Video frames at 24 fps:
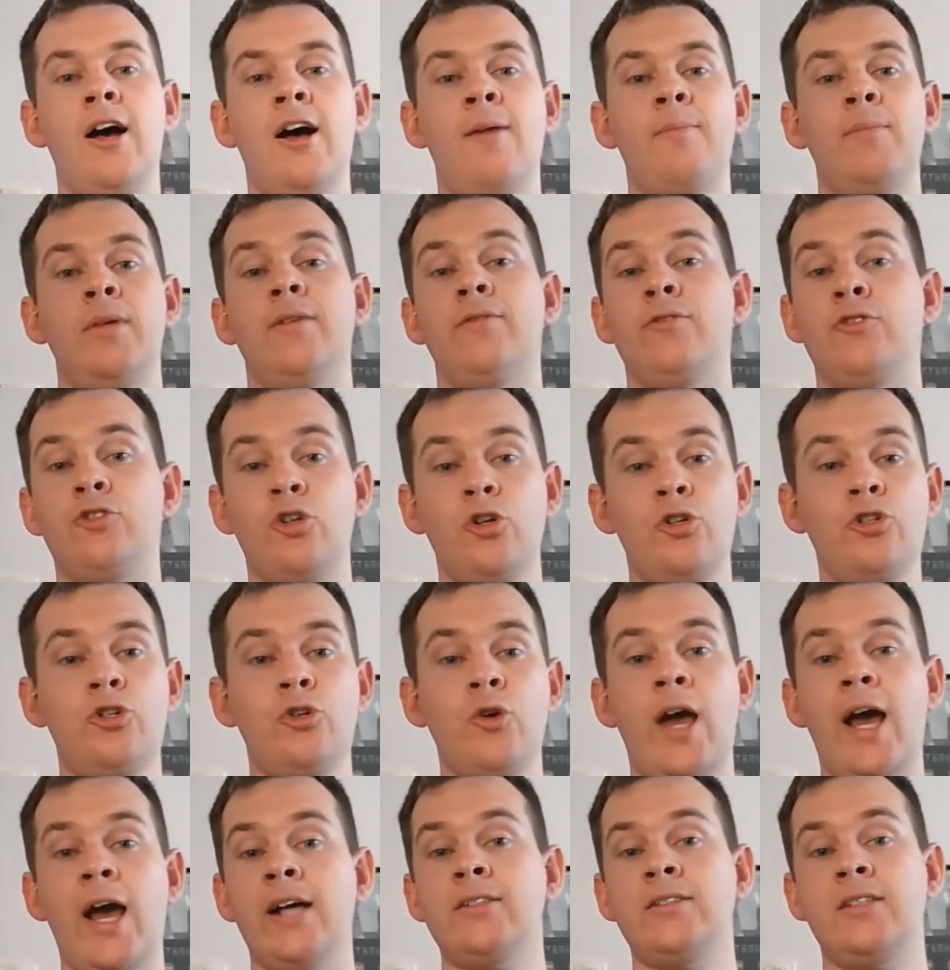If Juju
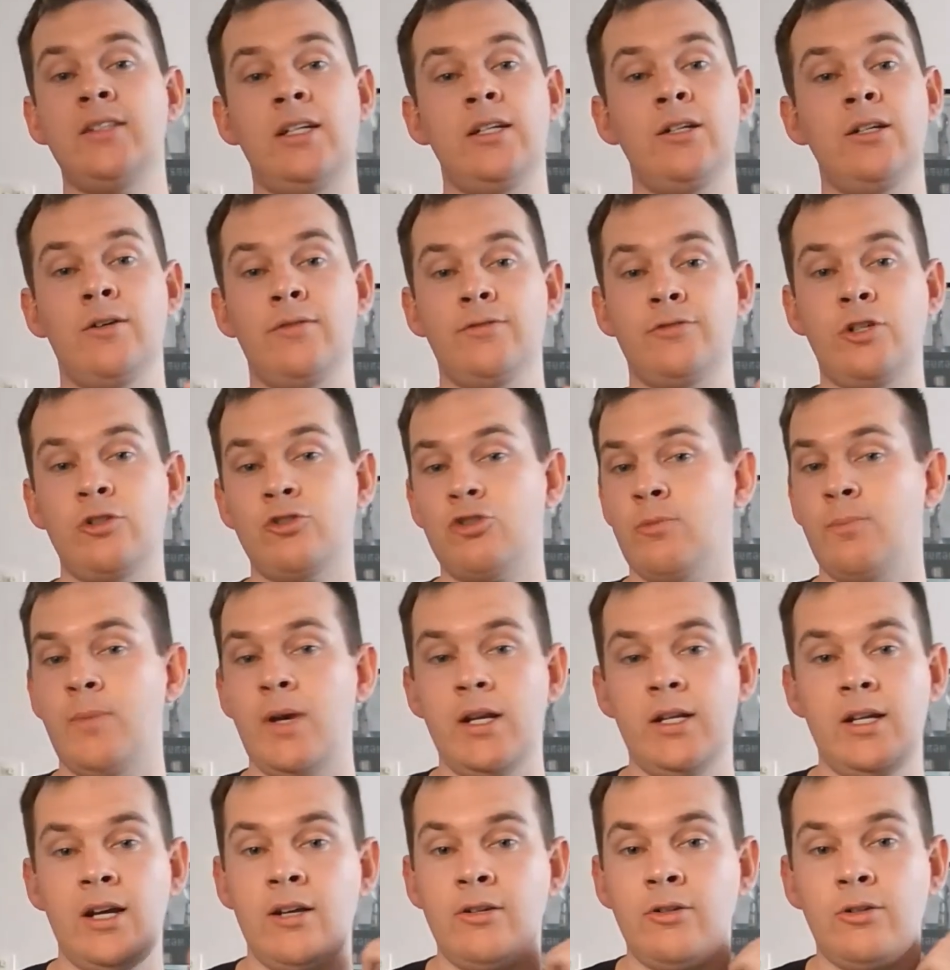has to get off social
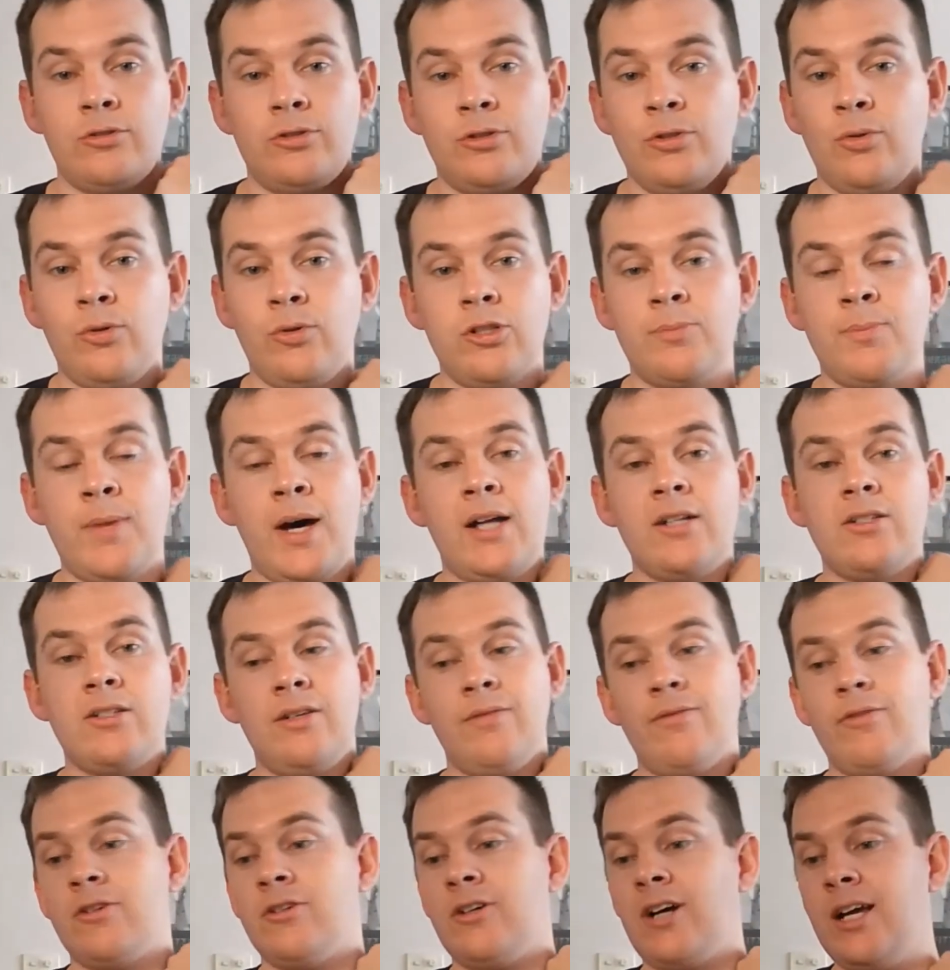media and not do it as much,
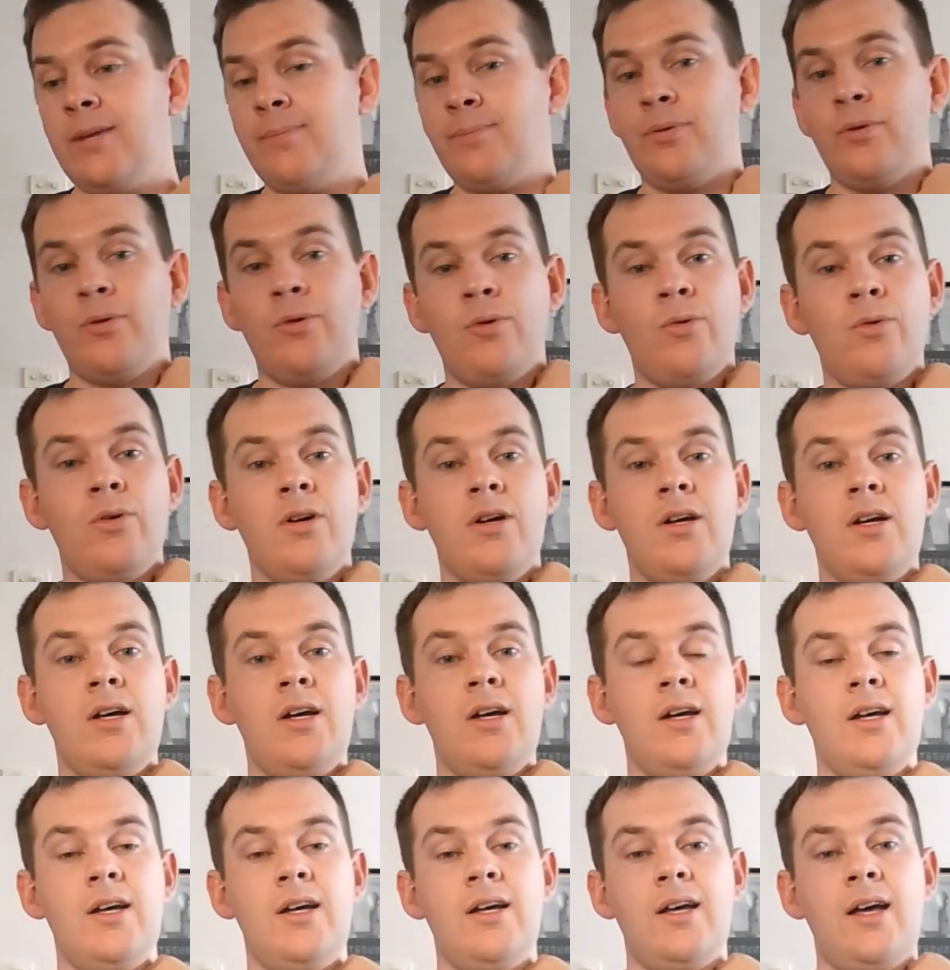if Claypool,
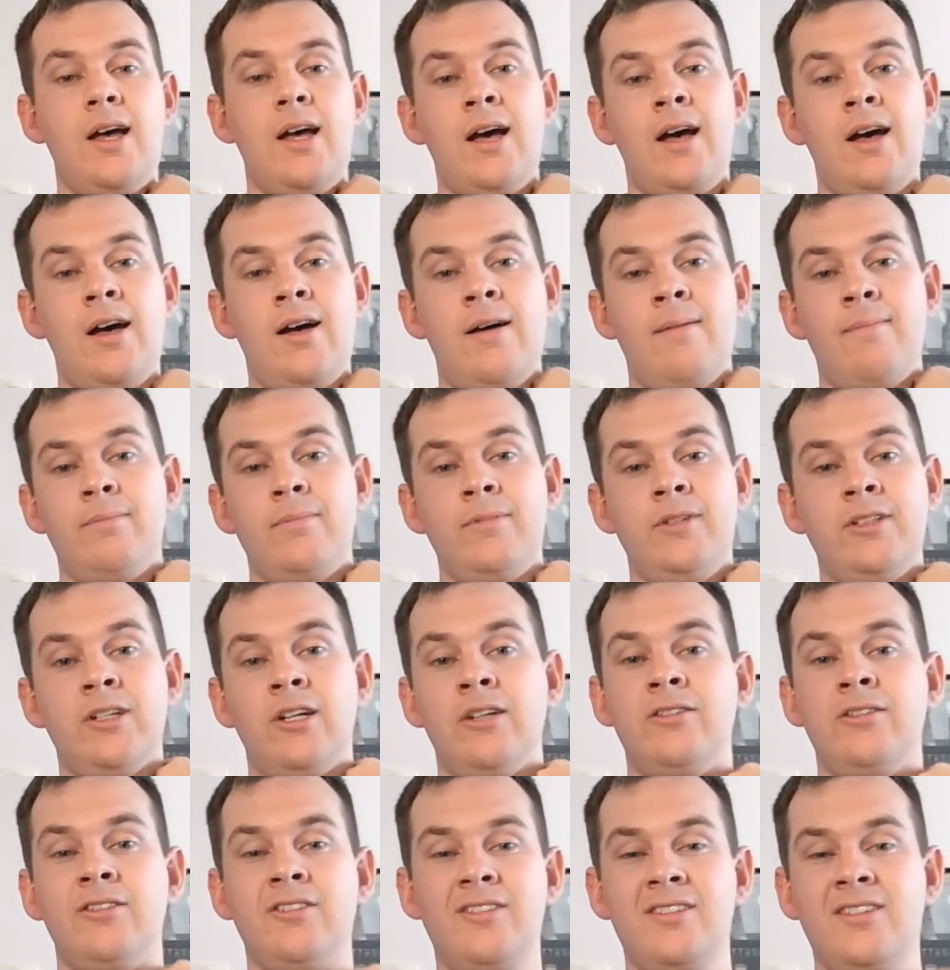
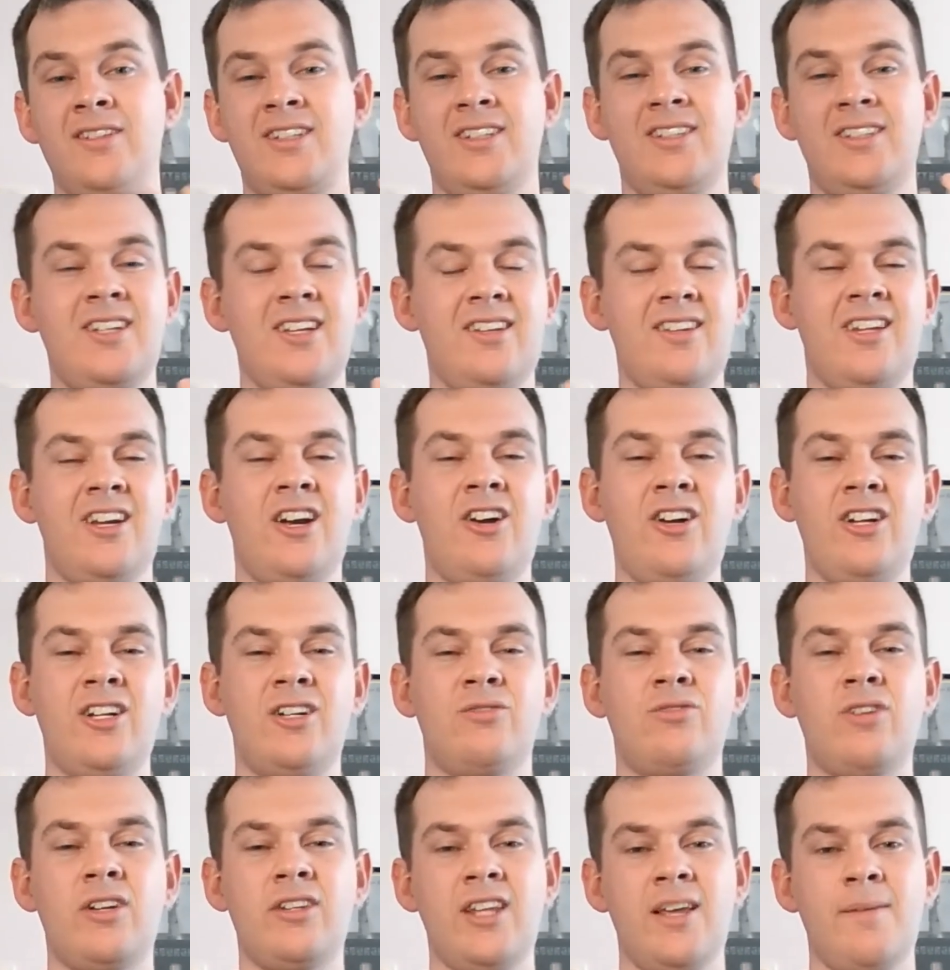they don't need to
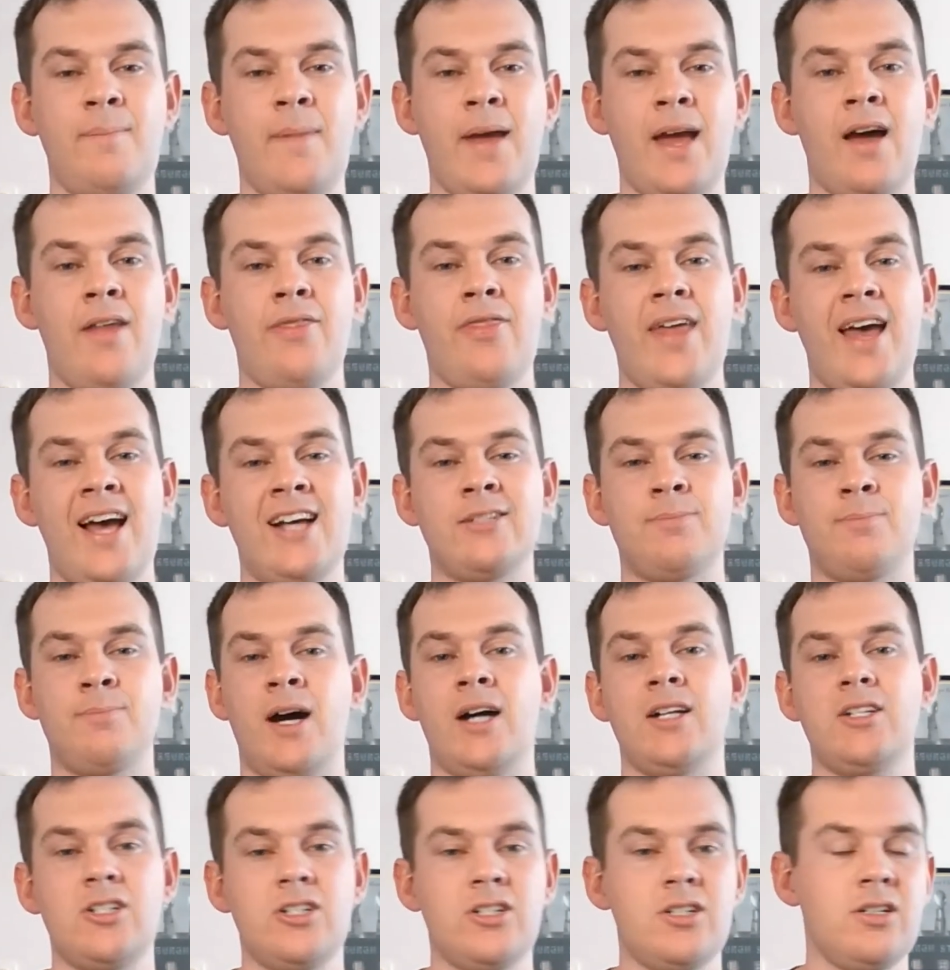run their mouth as
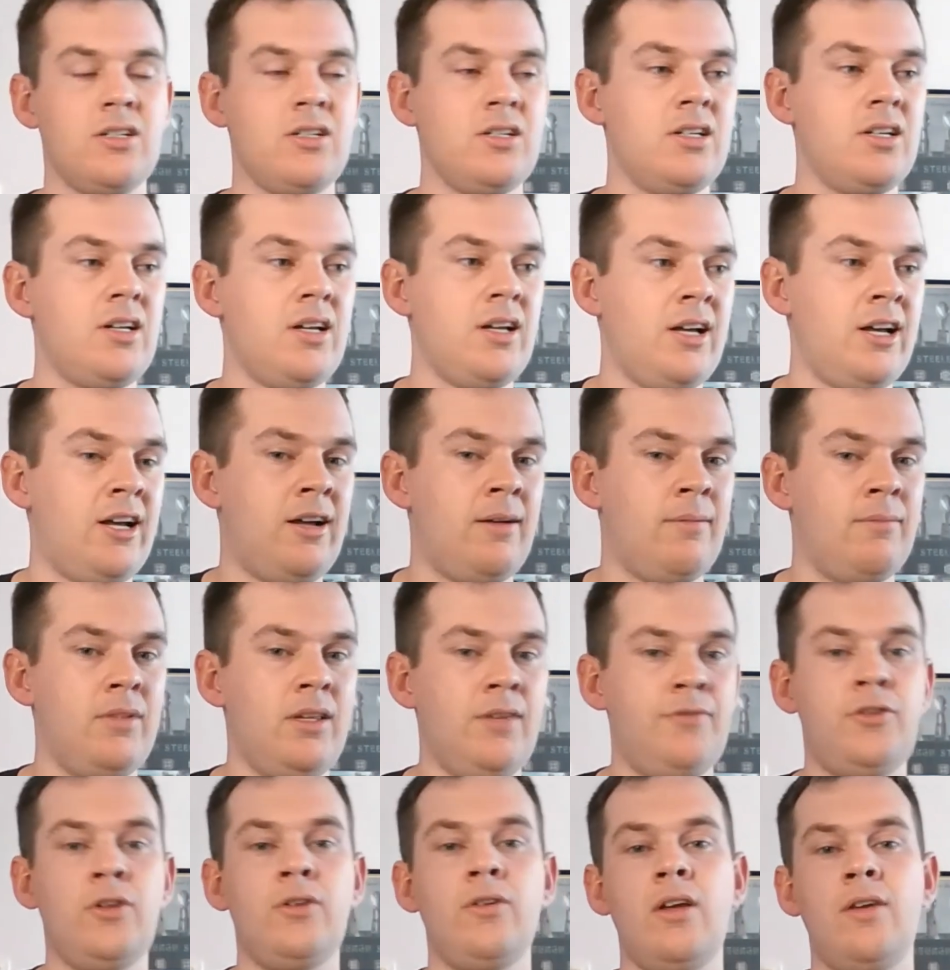much. If
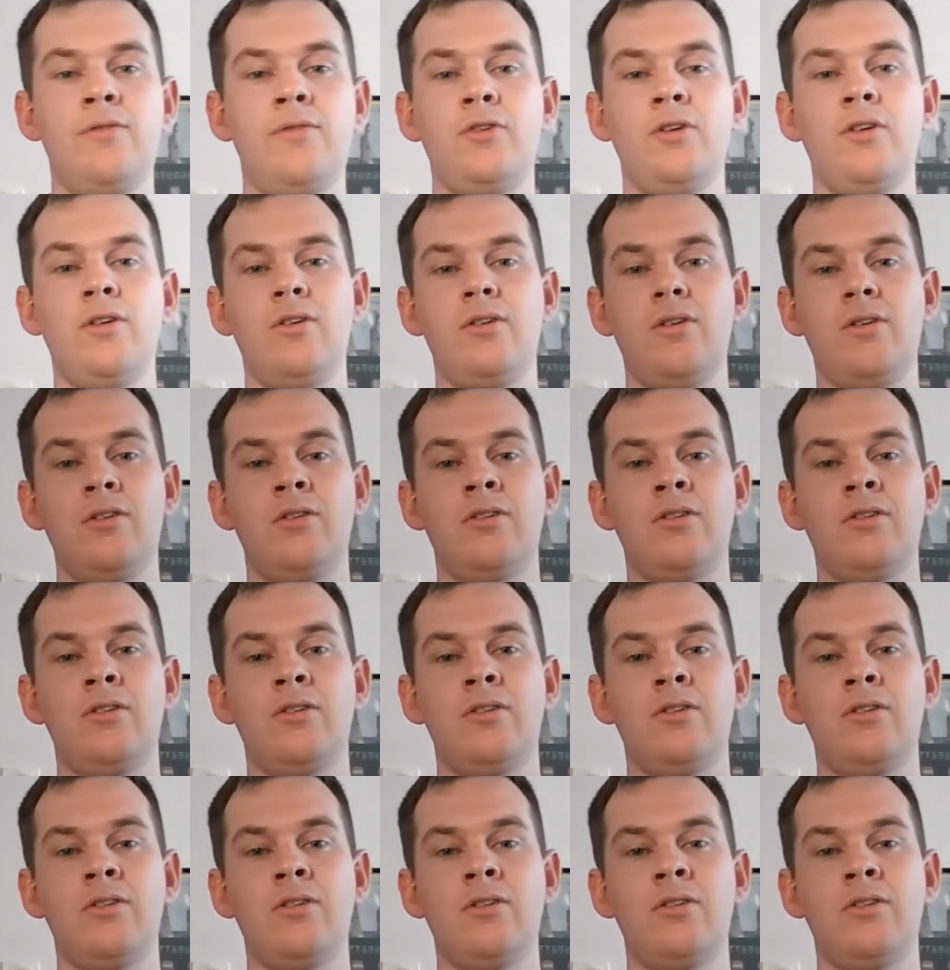you